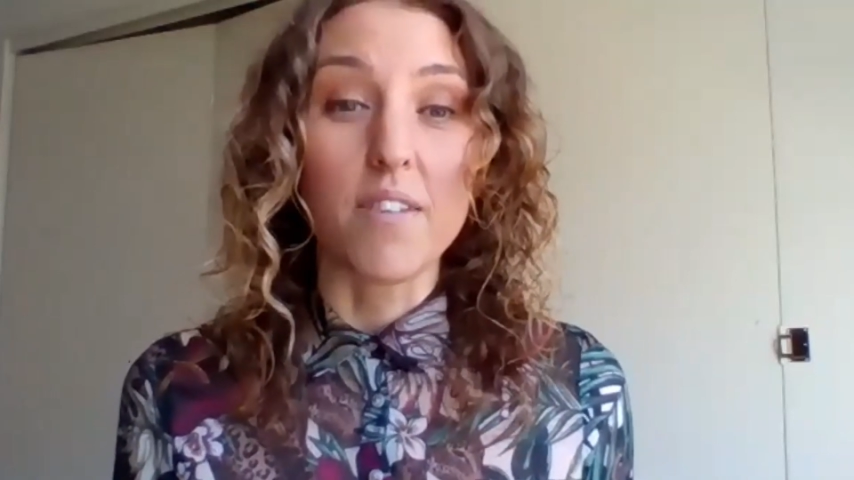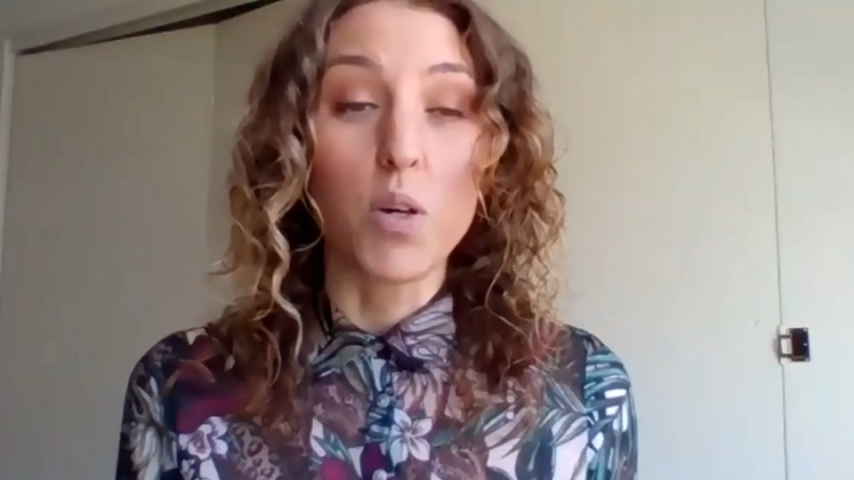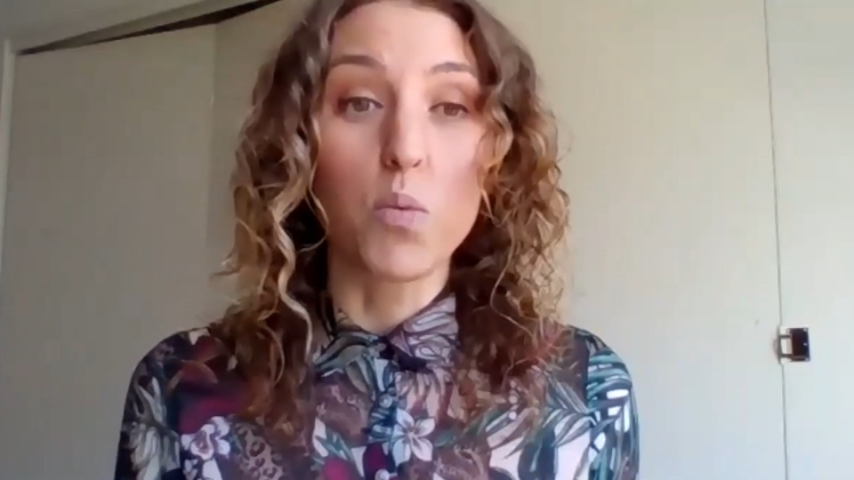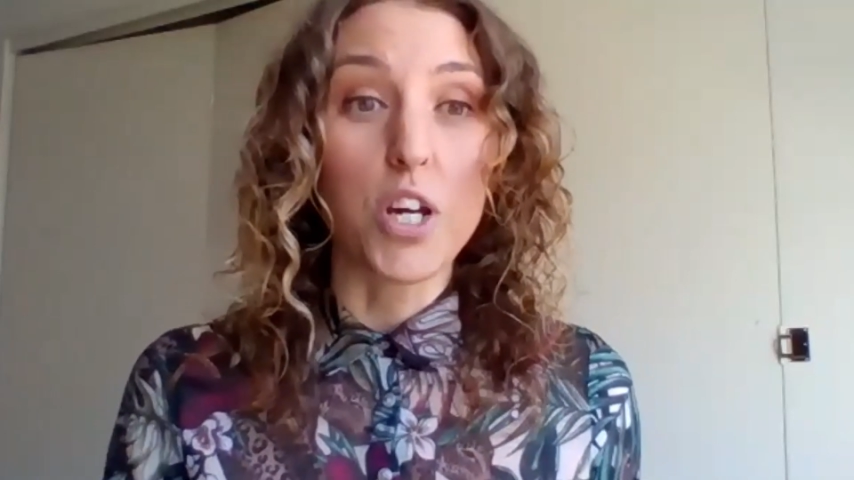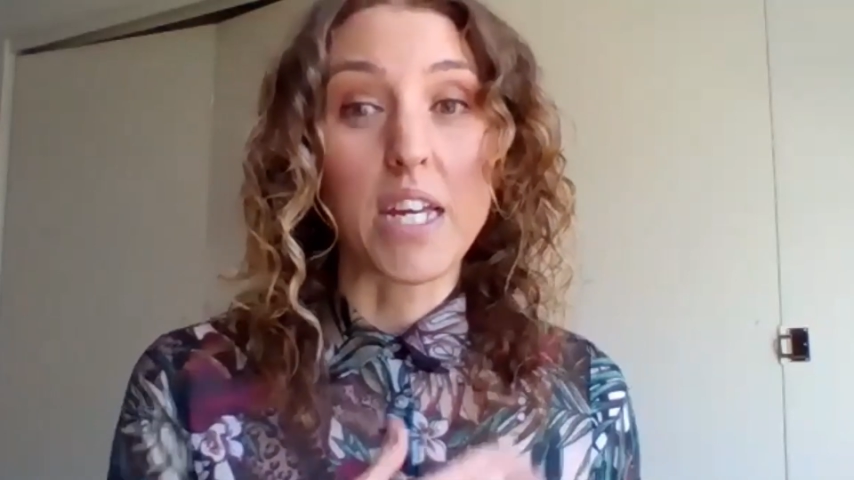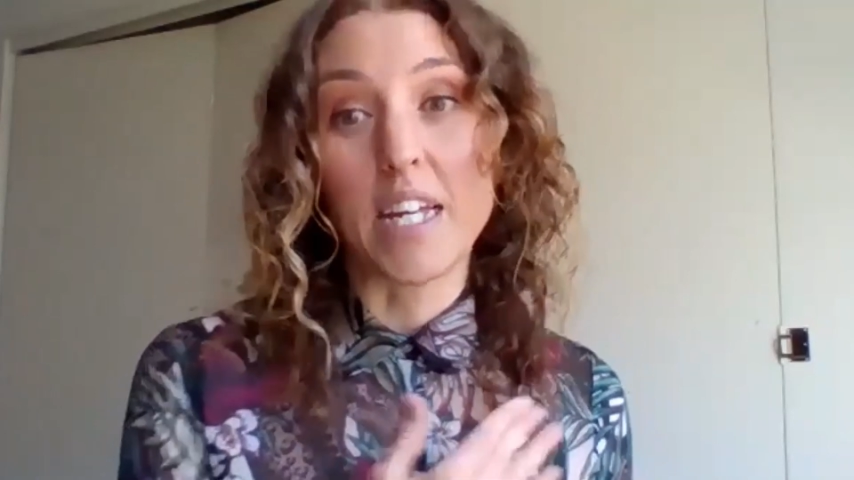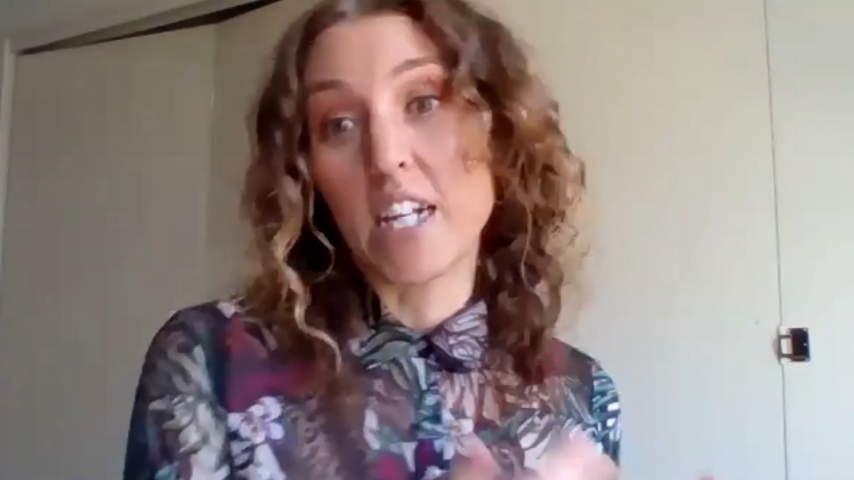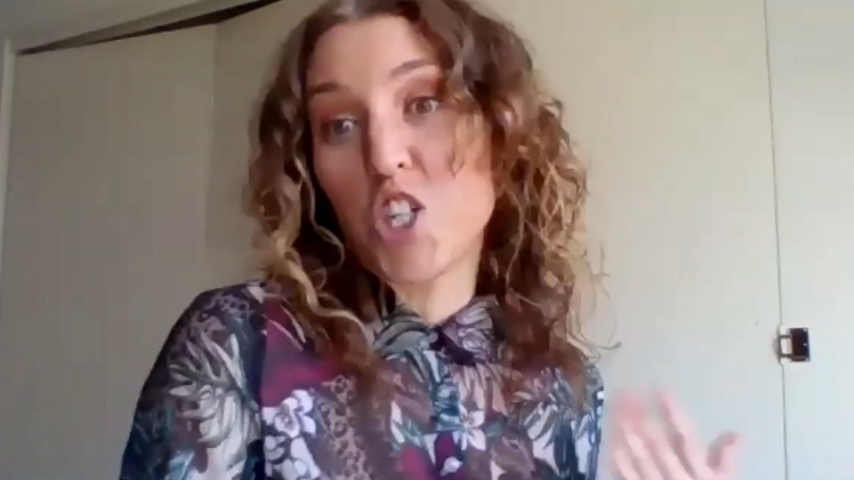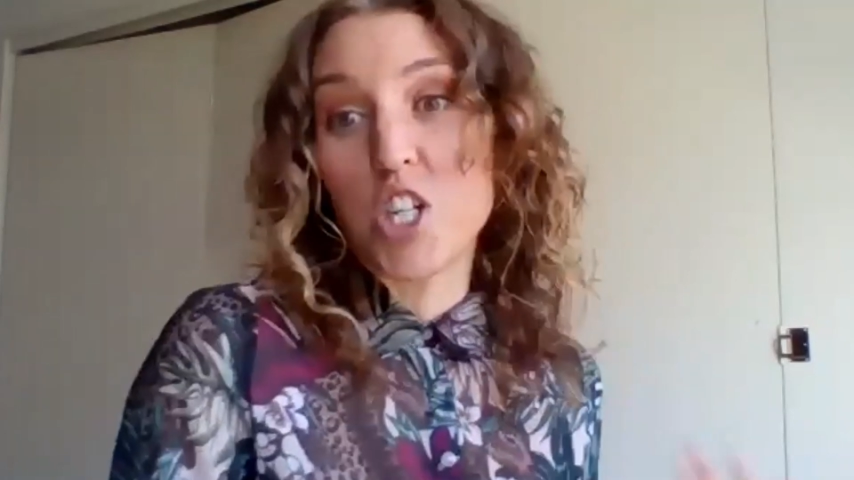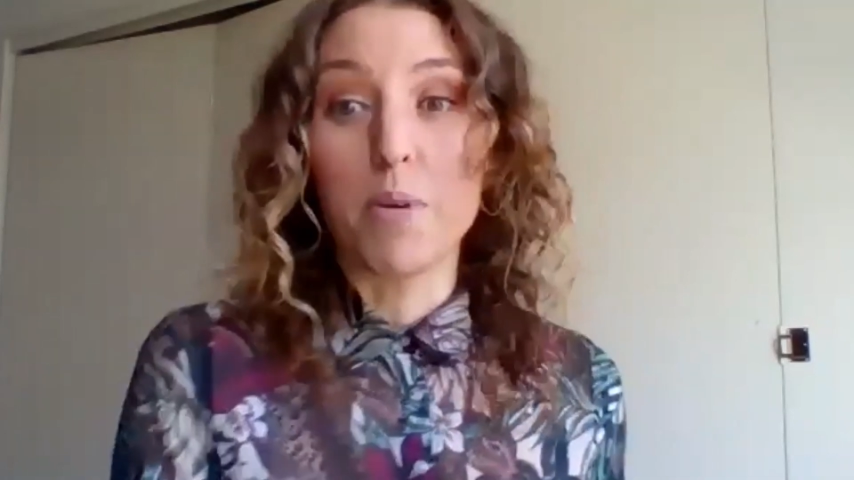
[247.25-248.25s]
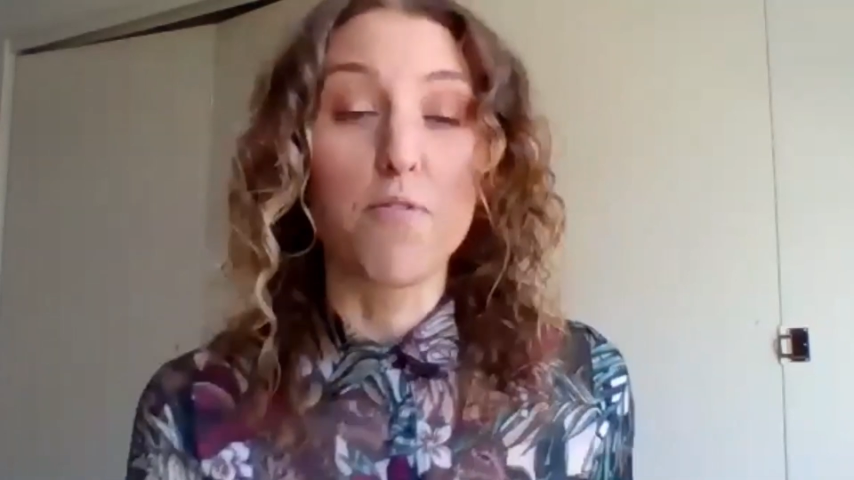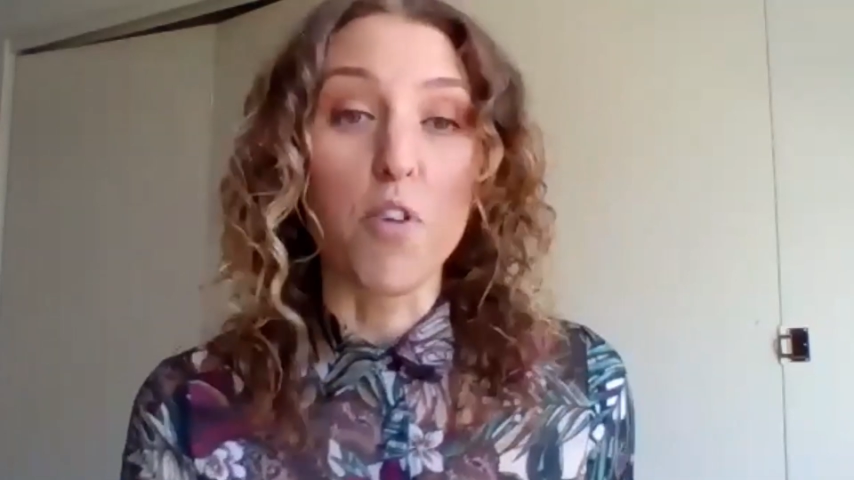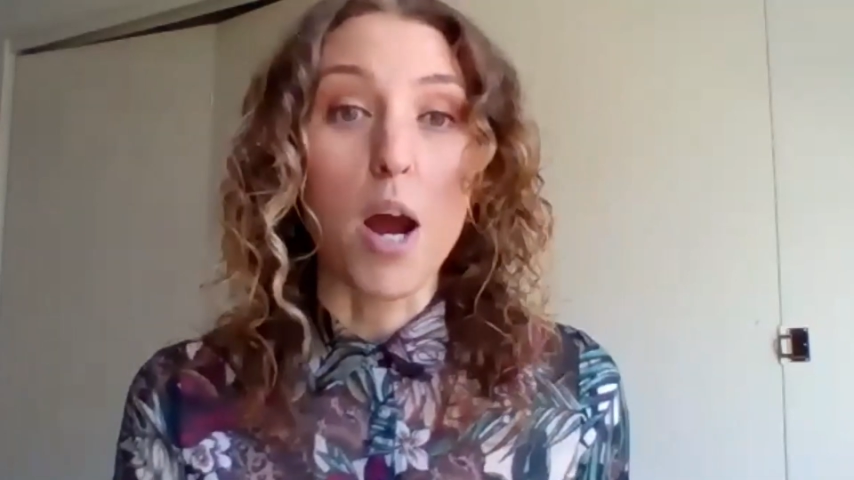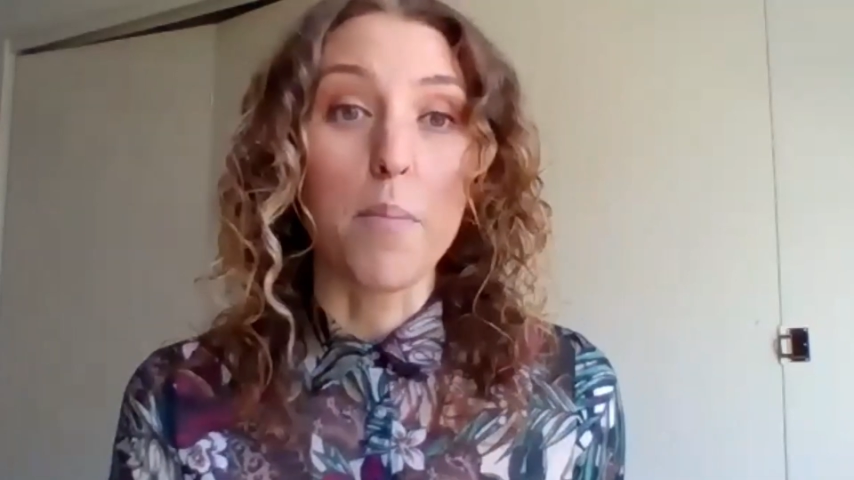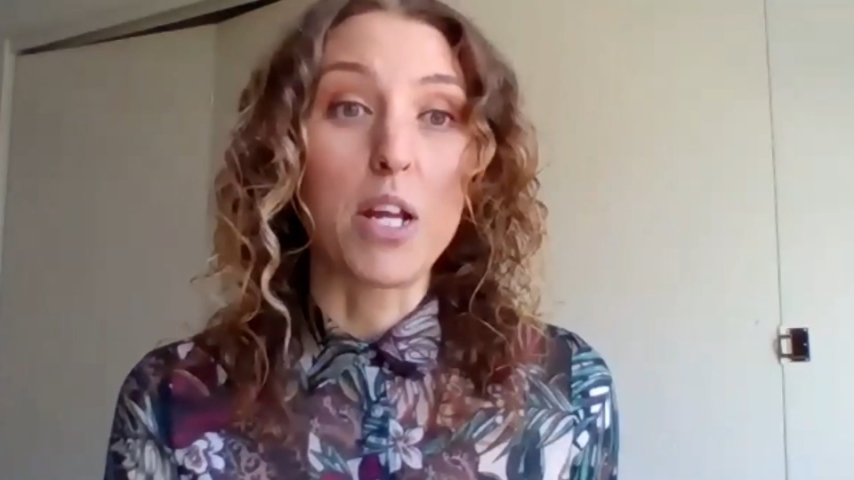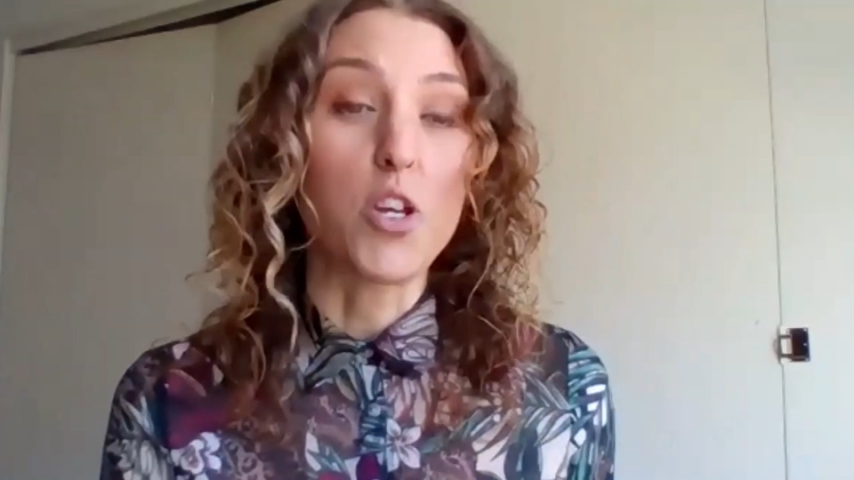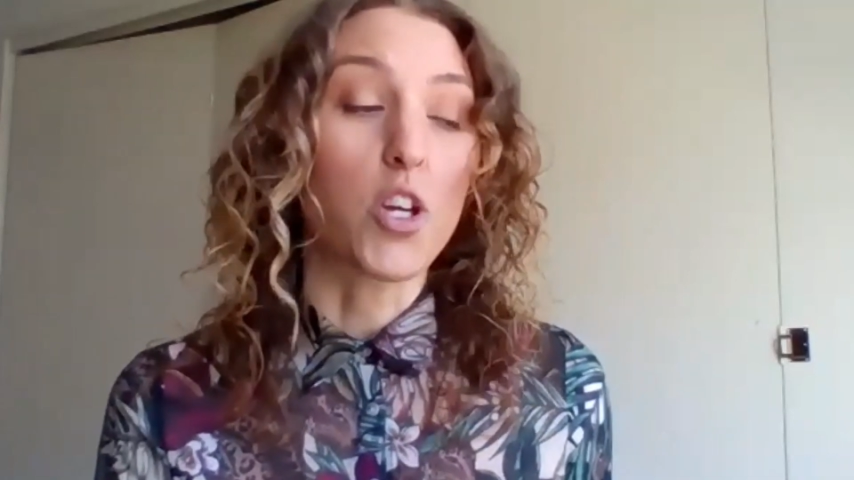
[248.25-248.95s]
If you're working in a gym environment,